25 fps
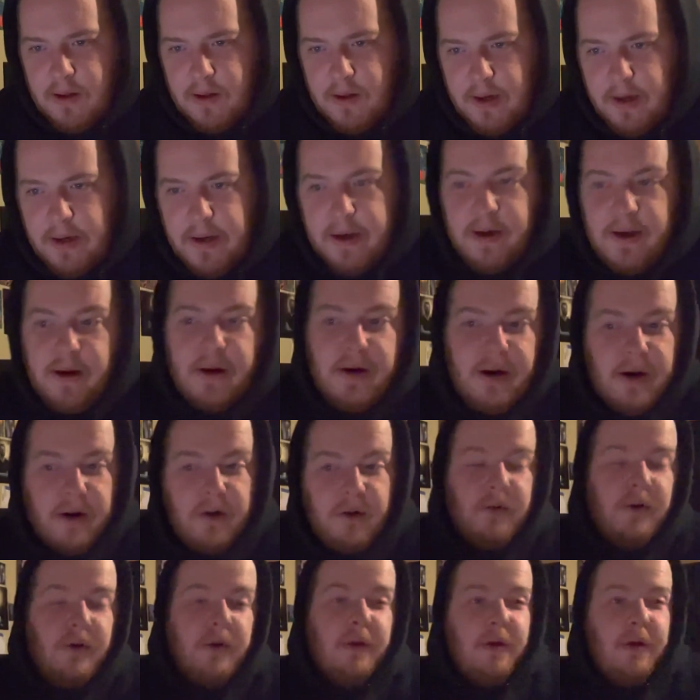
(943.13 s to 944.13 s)
I
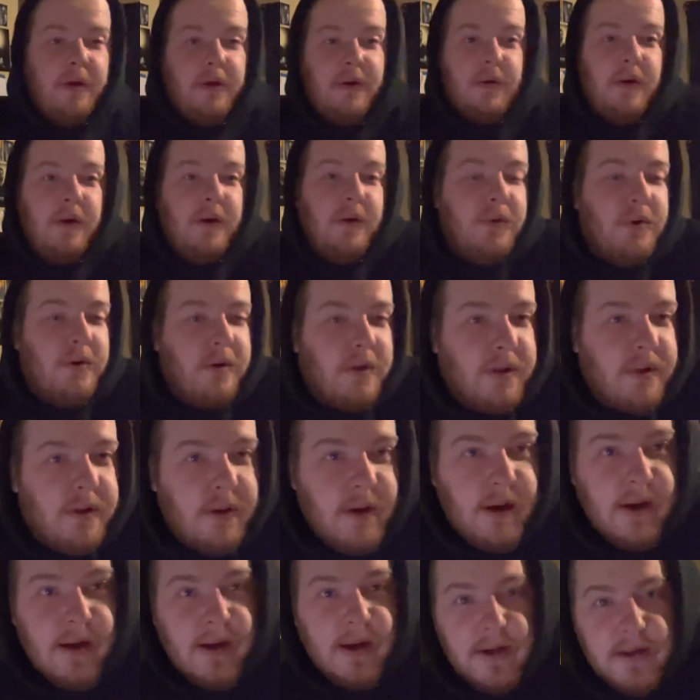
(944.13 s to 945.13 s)
really agree with
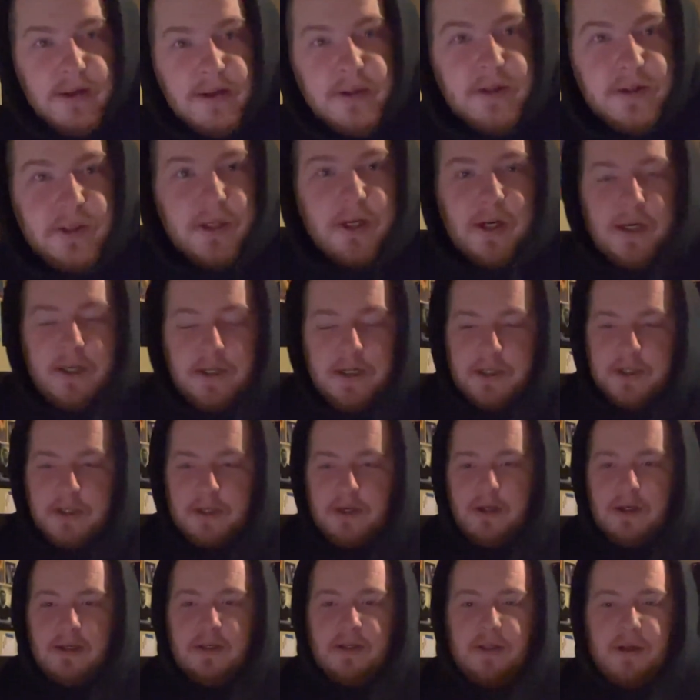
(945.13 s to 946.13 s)
this guy's
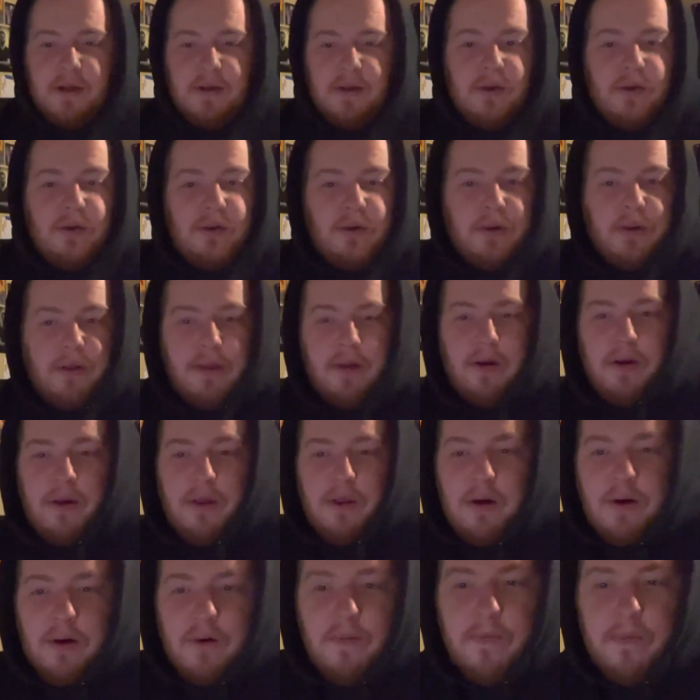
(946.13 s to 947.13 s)
thoughts on the whole thing,
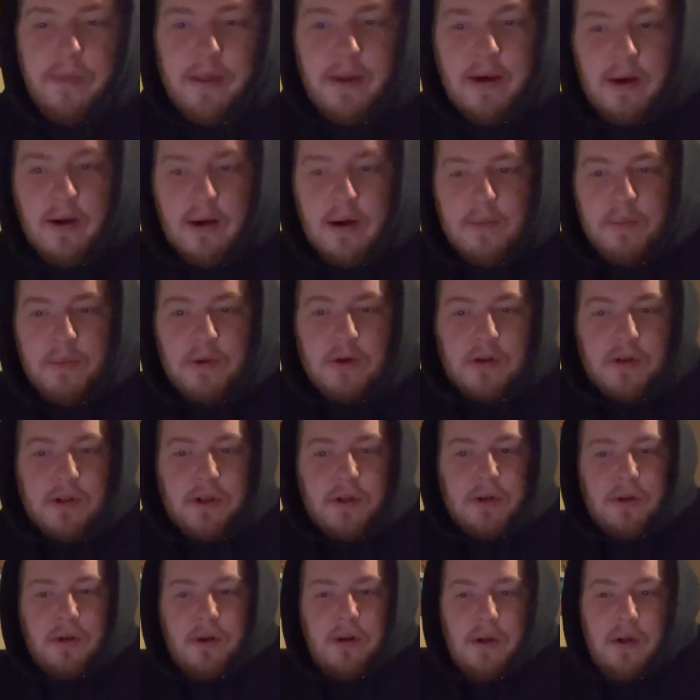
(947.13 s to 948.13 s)
though.
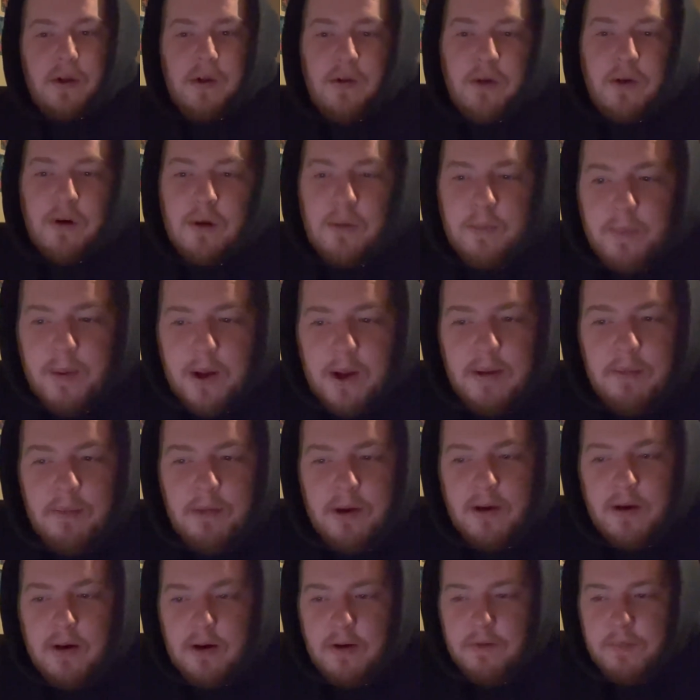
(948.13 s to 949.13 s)
Personally, you couldn't pay me
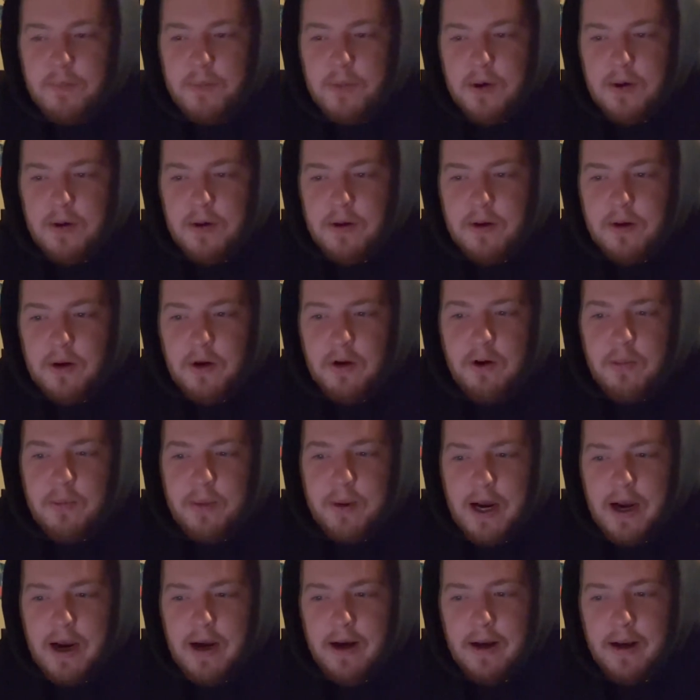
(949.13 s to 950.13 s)
enough money to go
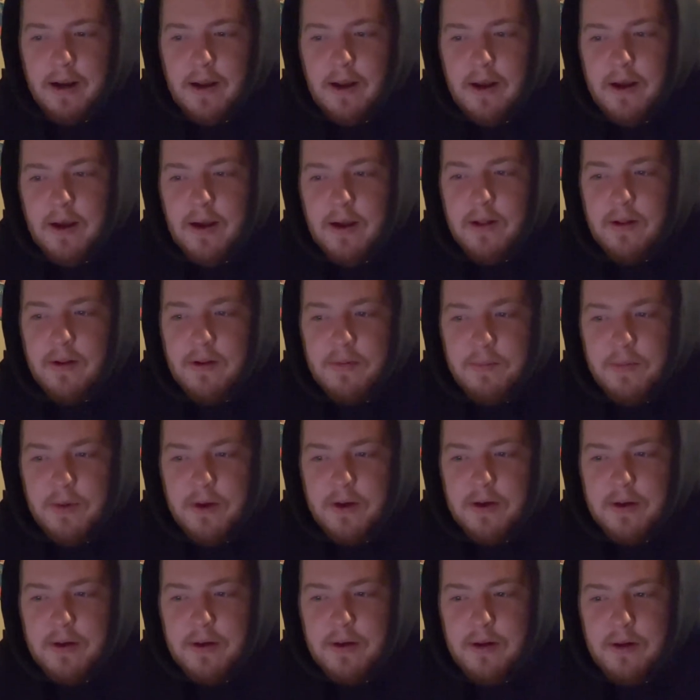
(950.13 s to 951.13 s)
back and live
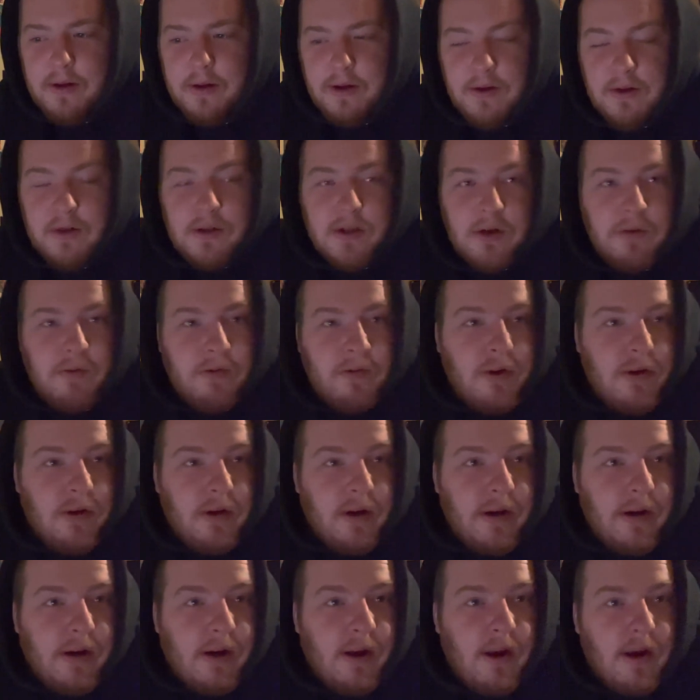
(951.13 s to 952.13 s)
my teen years over
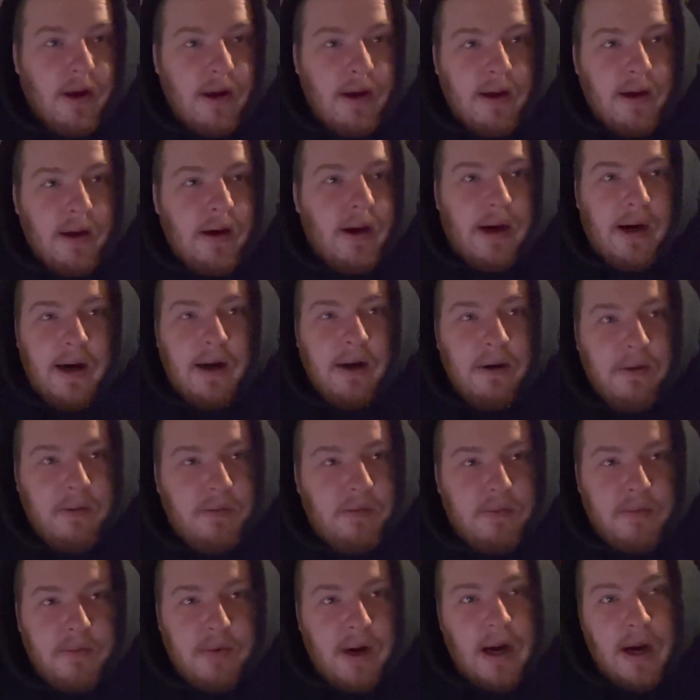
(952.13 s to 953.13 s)
again. I
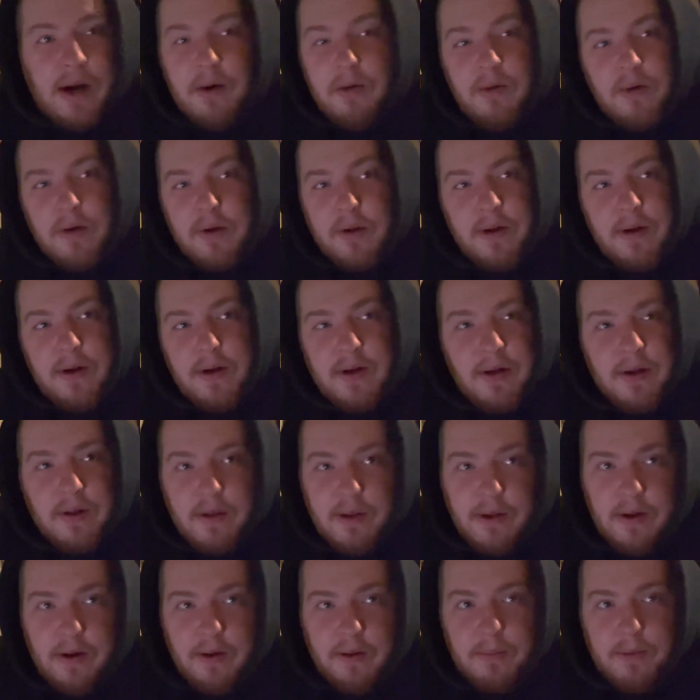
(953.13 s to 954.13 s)
really
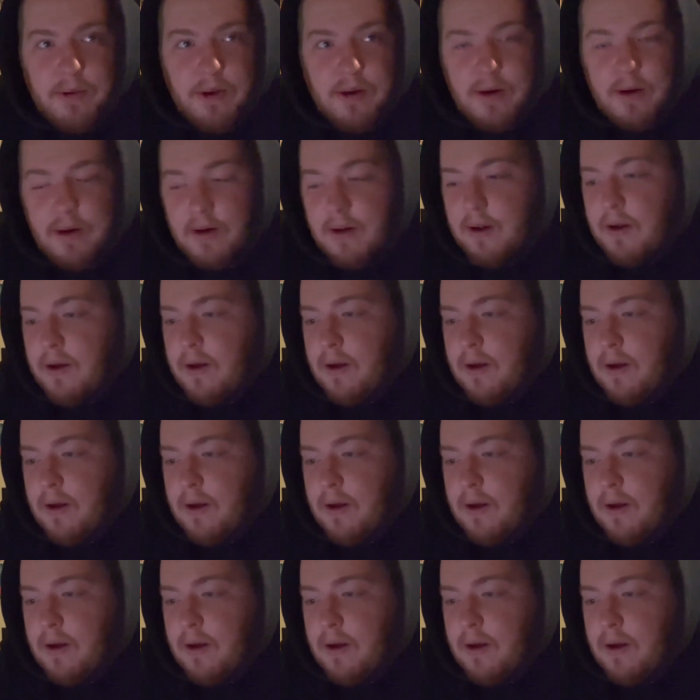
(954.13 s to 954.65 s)
didn't like mine.